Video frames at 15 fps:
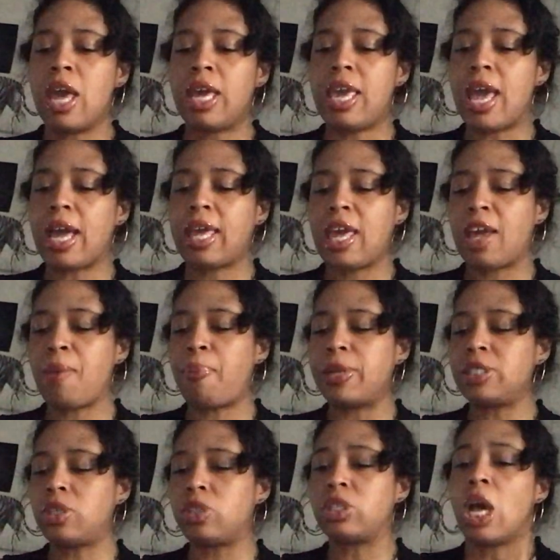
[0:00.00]
Yeah, King of
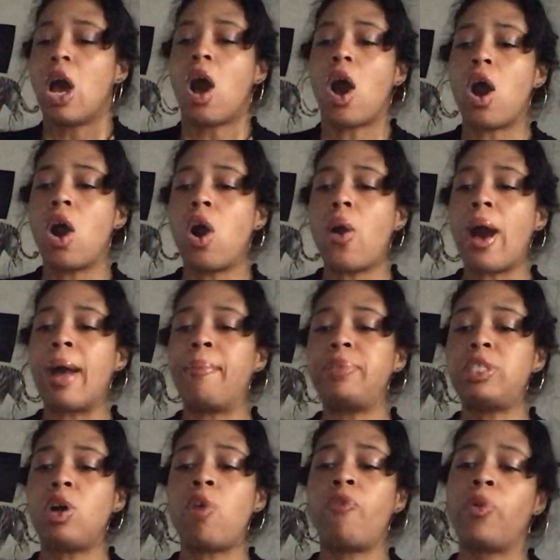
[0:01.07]
Pentacles. Oh, I'm
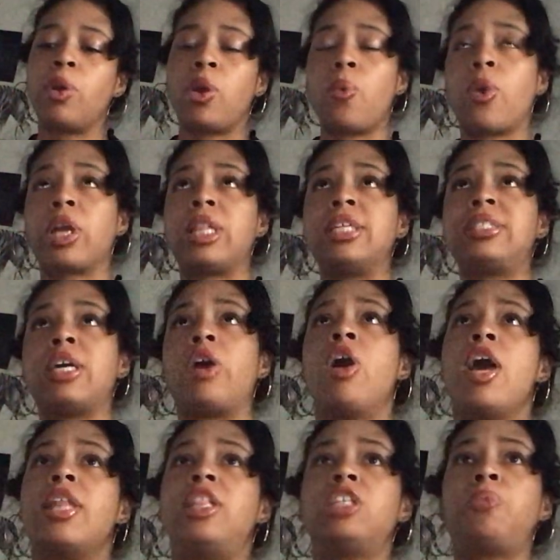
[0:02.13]
so hopeful we can work this out.
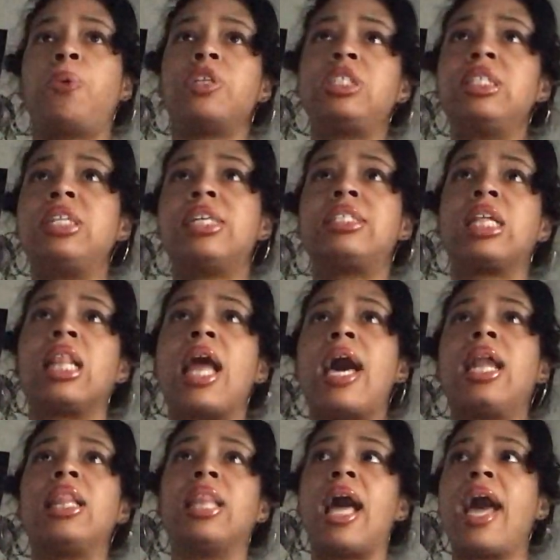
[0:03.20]
This person does a
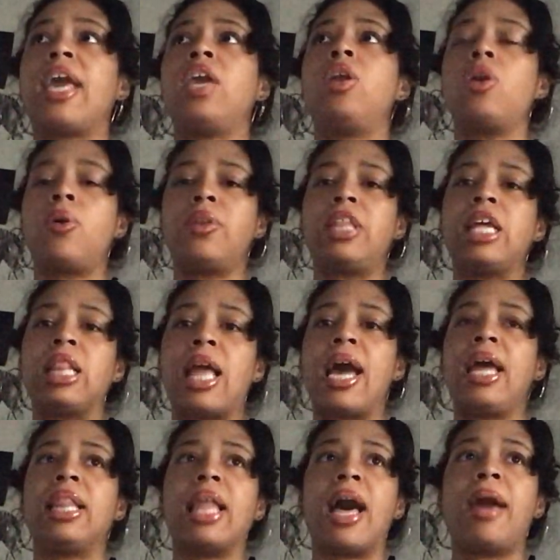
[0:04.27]
lot of lying. You know what they lie
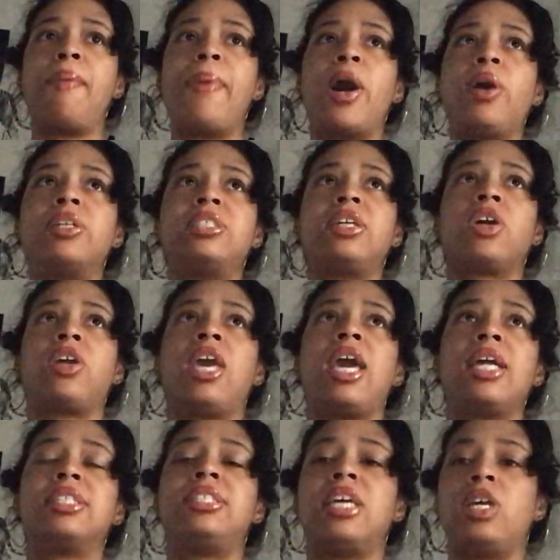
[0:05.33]
a lot about is their
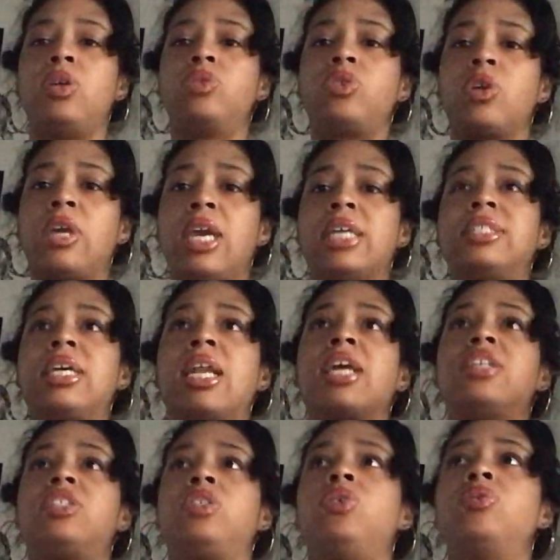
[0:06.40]
kids. They use their kids as an
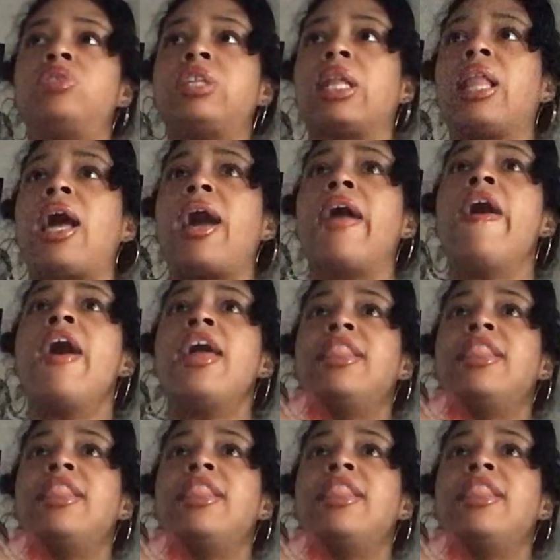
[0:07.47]
excuse to lie.